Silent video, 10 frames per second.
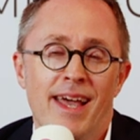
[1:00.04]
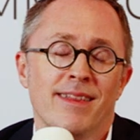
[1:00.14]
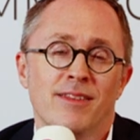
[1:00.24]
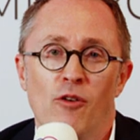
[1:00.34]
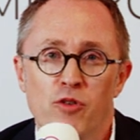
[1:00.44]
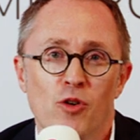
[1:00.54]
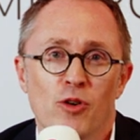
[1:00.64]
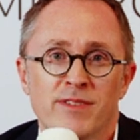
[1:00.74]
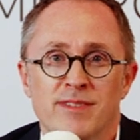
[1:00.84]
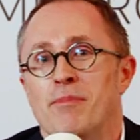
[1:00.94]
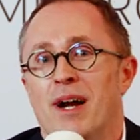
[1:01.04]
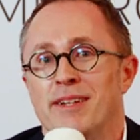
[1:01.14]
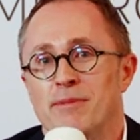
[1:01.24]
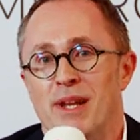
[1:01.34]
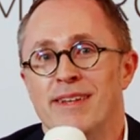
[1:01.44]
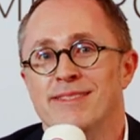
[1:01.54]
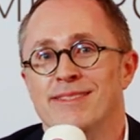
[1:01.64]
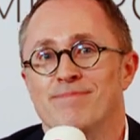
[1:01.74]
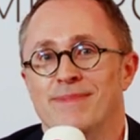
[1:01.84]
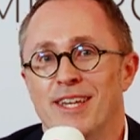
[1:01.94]
and of course the
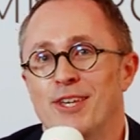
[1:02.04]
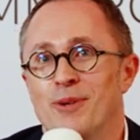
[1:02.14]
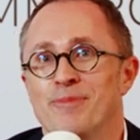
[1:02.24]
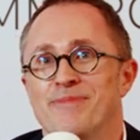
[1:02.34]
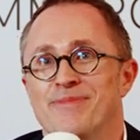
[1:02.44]
marketplace. Thank you.